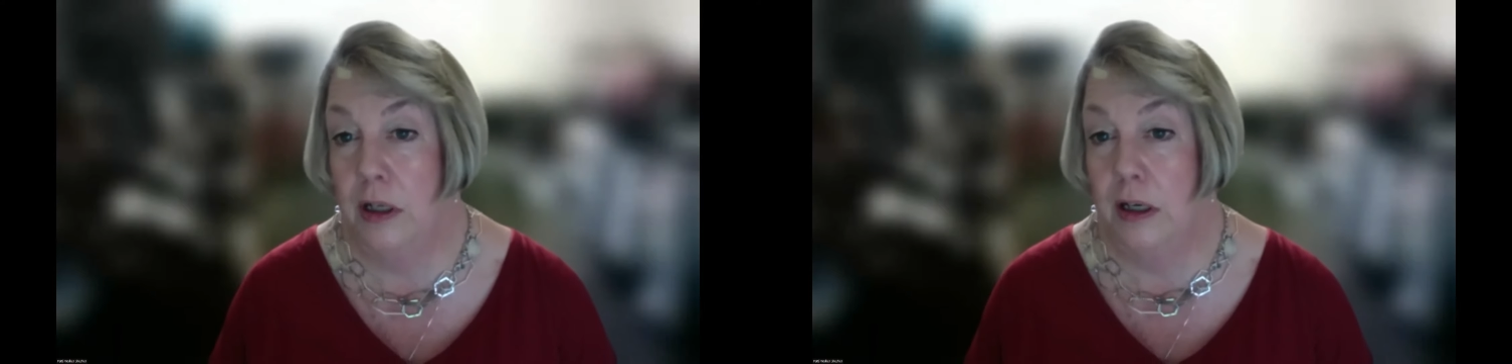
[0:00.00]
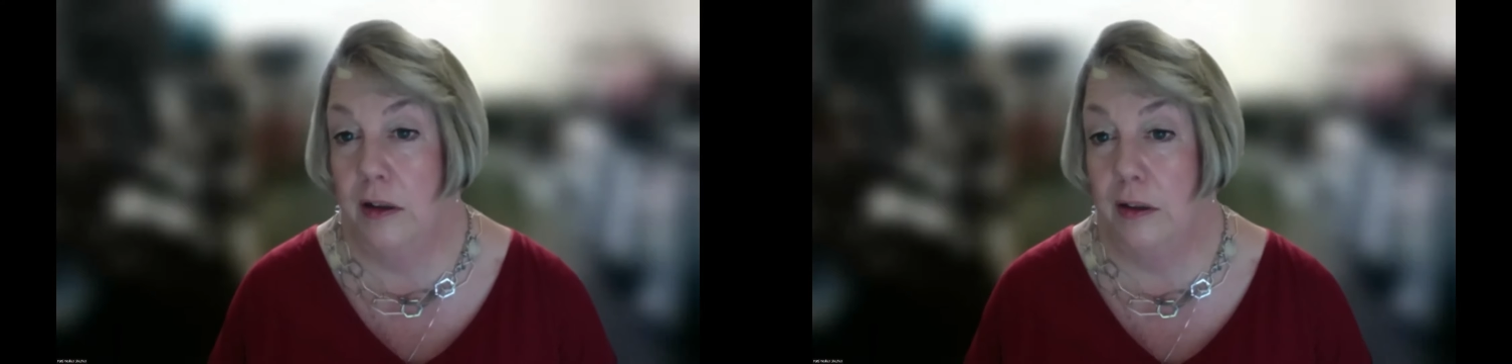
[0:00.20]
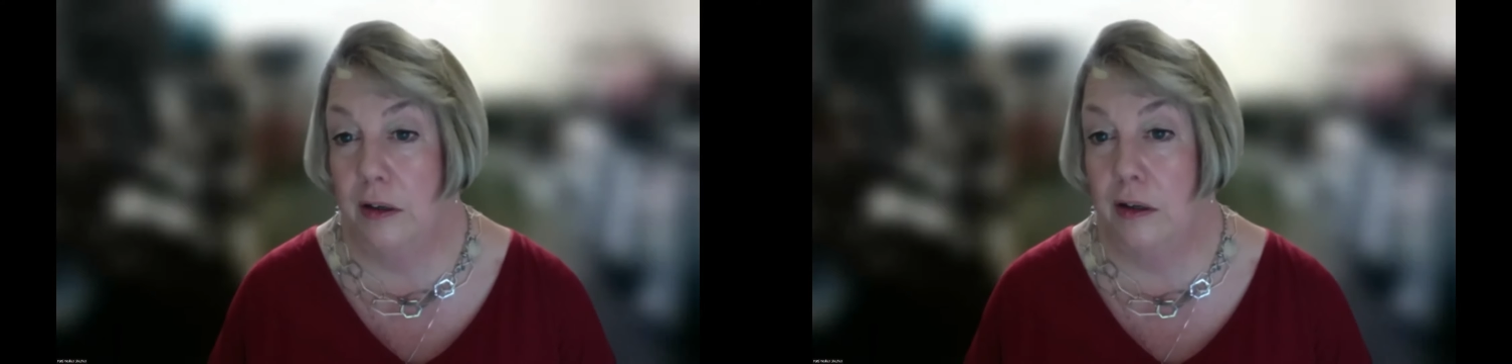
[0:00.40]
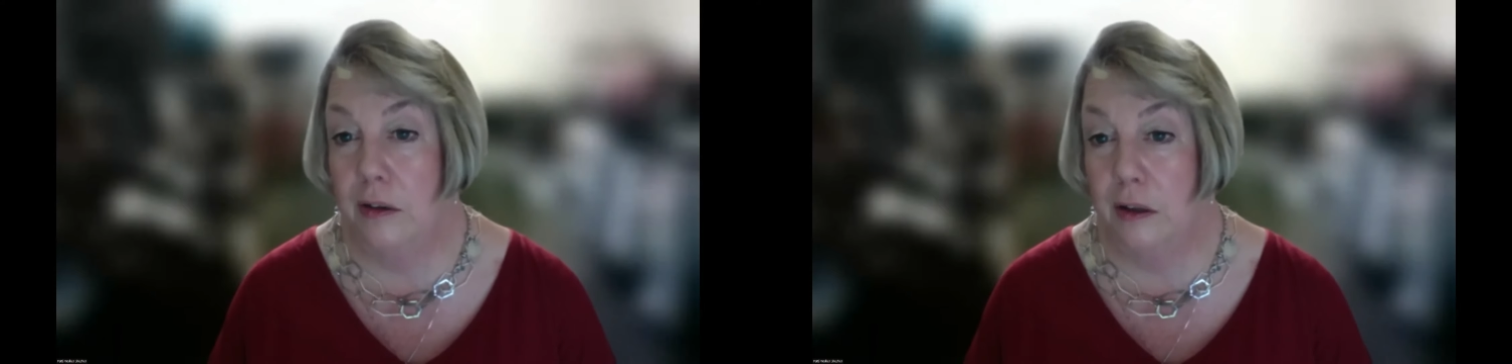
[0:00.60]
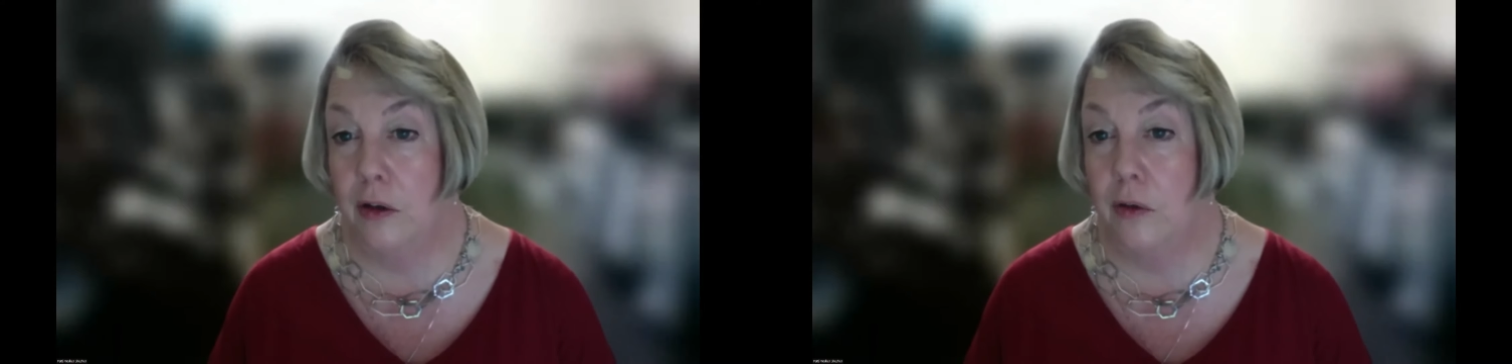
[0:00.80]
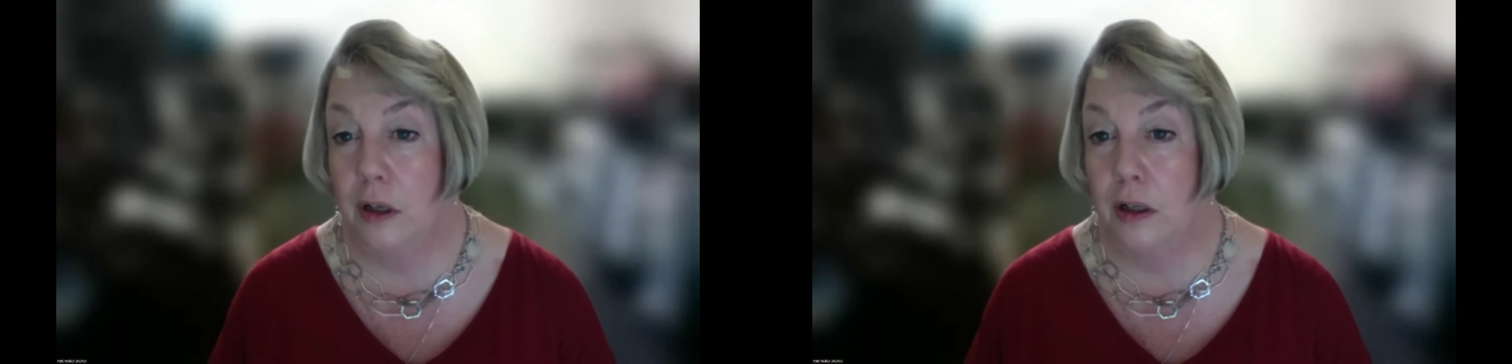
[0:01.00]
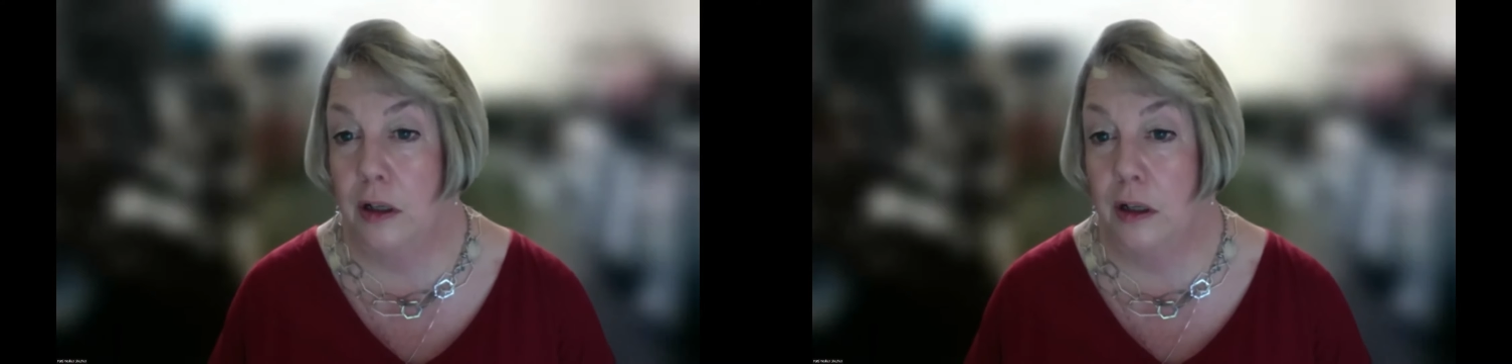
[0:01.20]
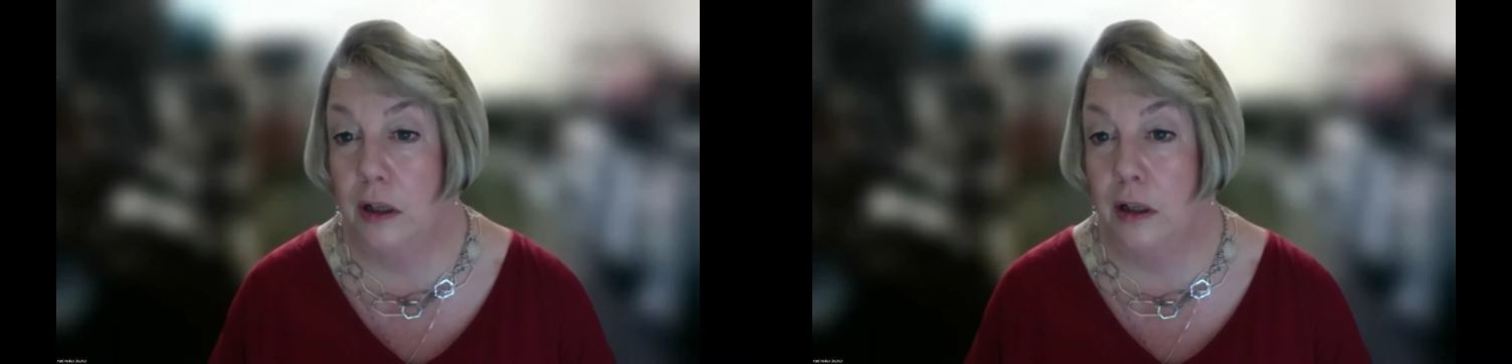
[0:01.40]
because it is a
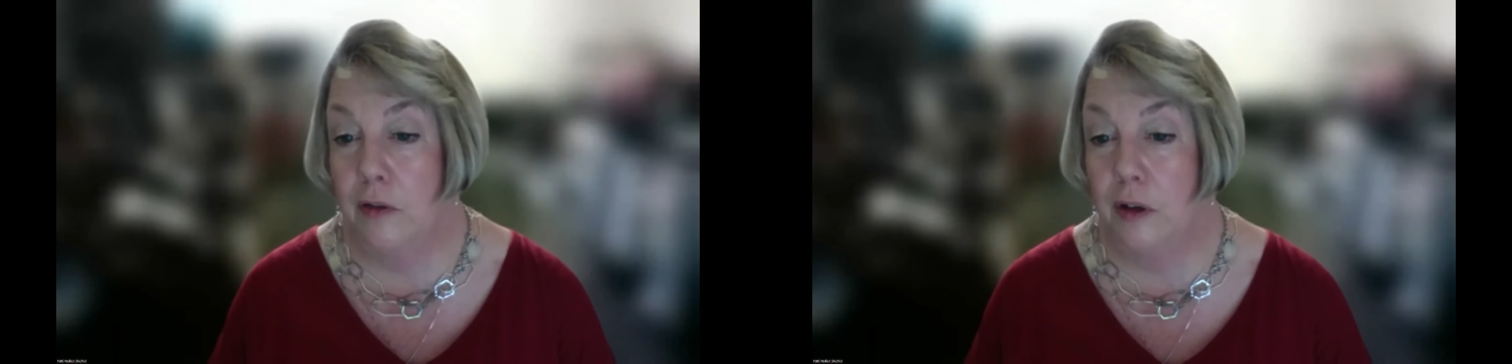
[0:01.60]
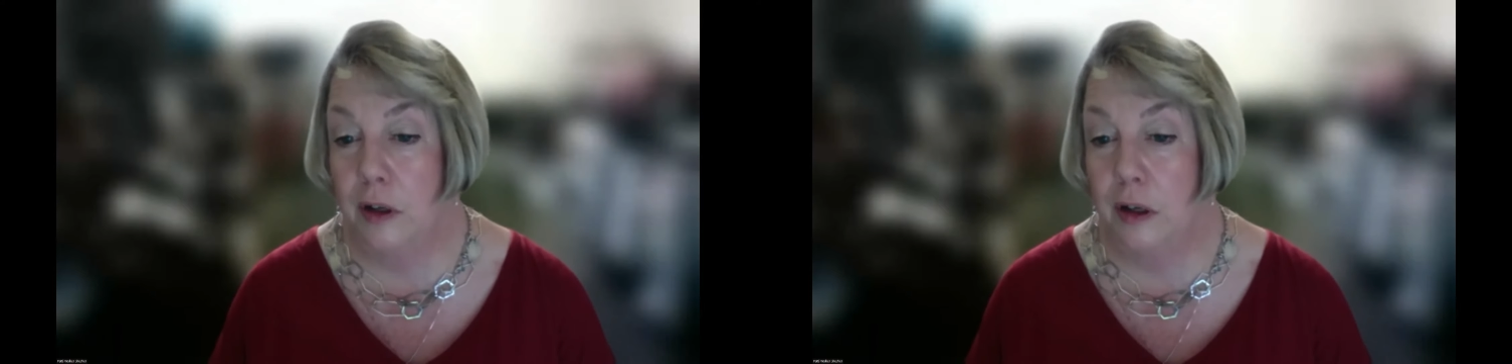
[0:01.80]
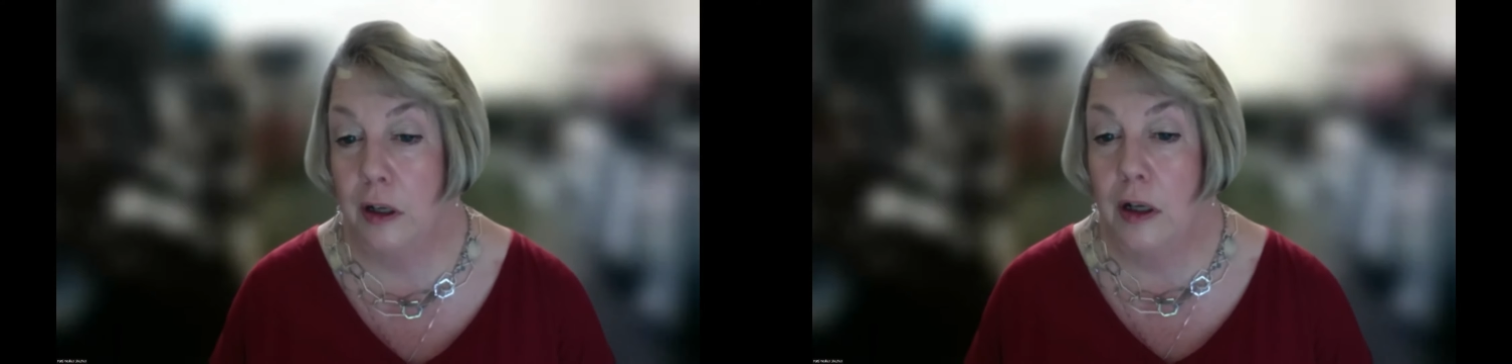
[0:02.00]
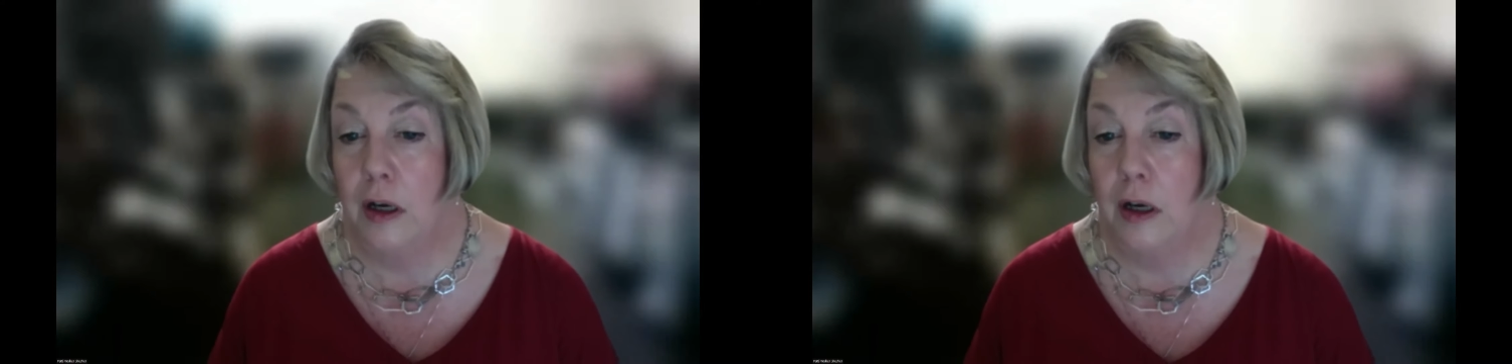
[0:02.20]
unique, even